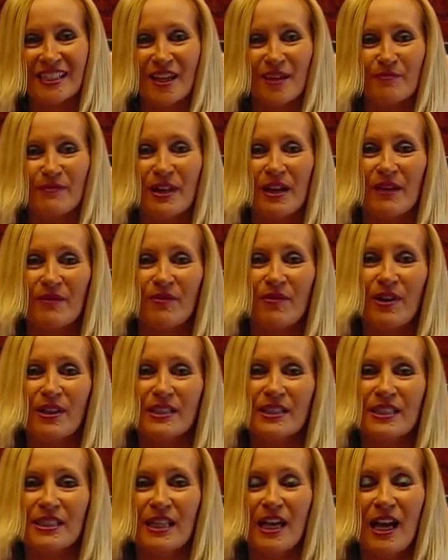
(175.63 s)
some that
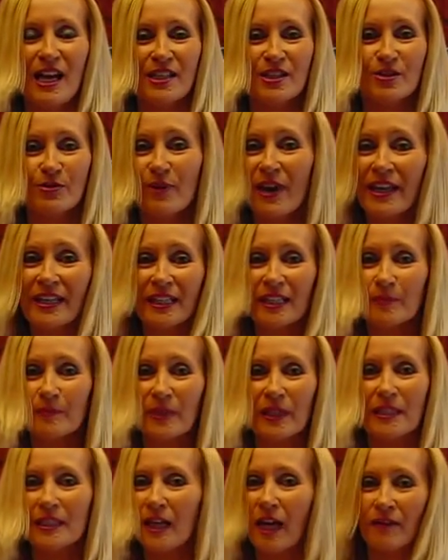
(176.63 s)
was uh, shredded,
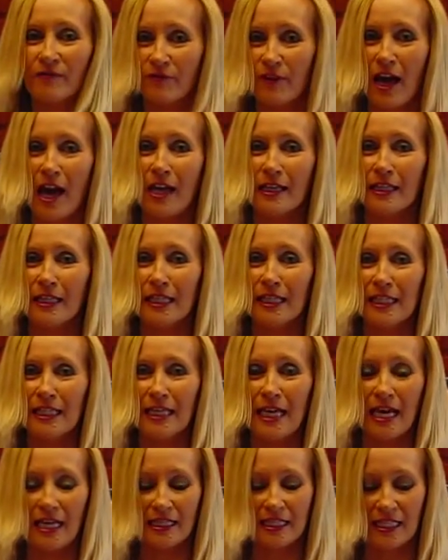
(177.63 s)
but not
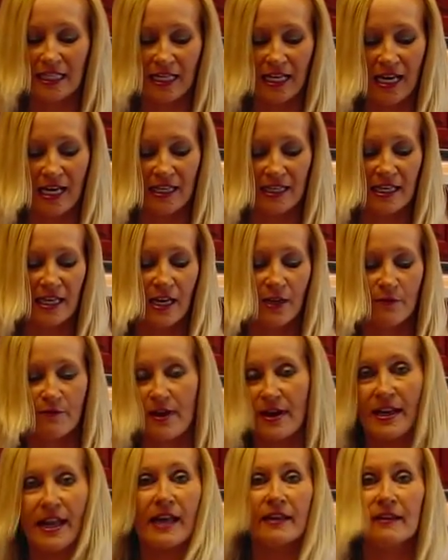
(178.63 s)
finely, and then I
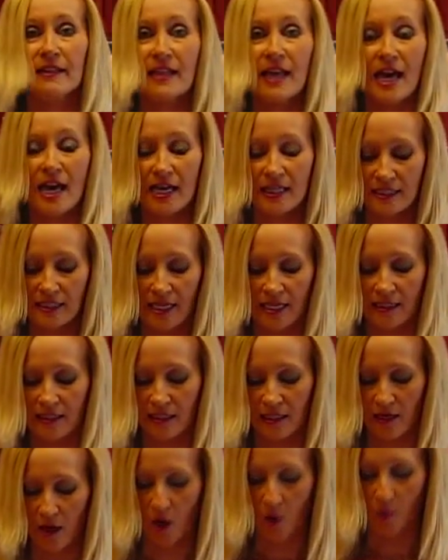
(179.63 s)
ran out of that and